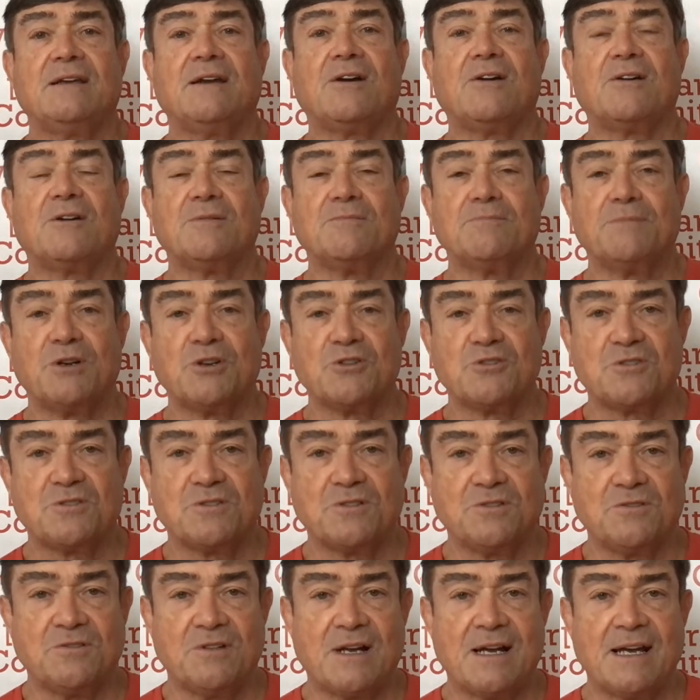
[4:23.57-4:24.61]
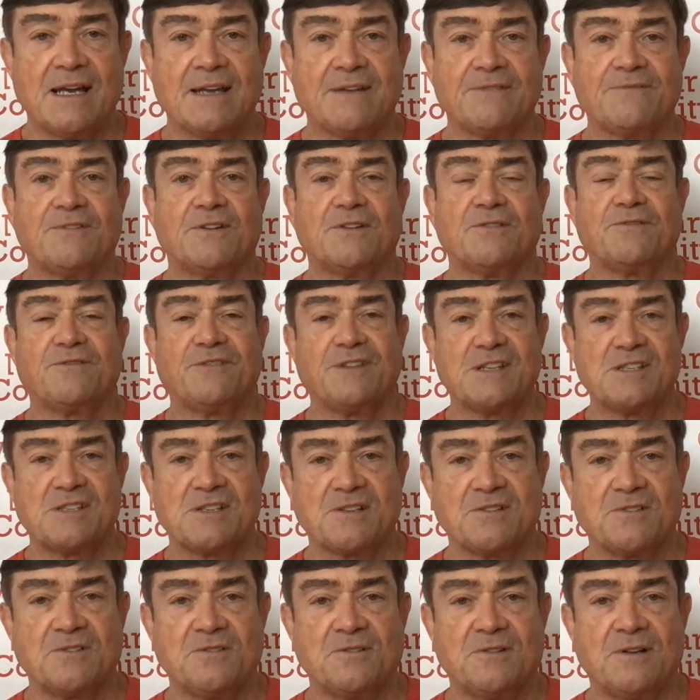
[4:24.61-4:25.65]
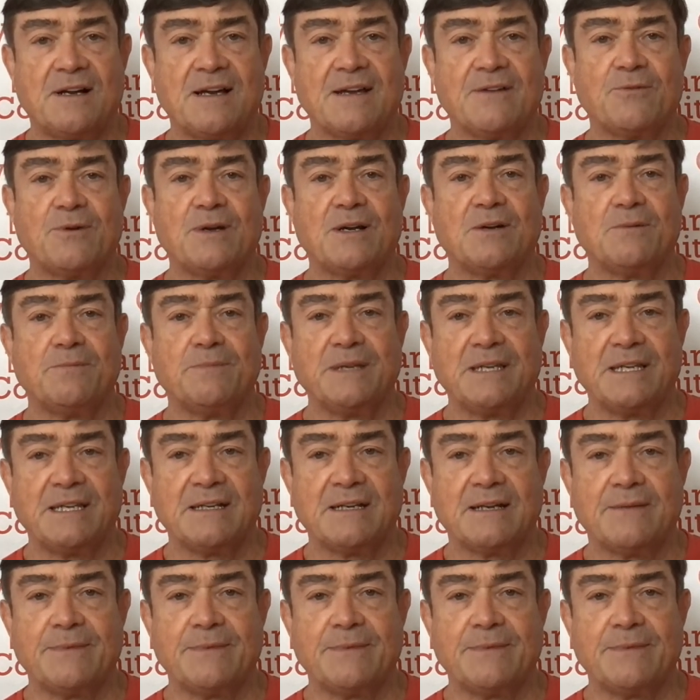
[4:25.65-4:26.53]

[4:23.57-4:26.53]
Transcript: our emotional life, our physical life, well-being.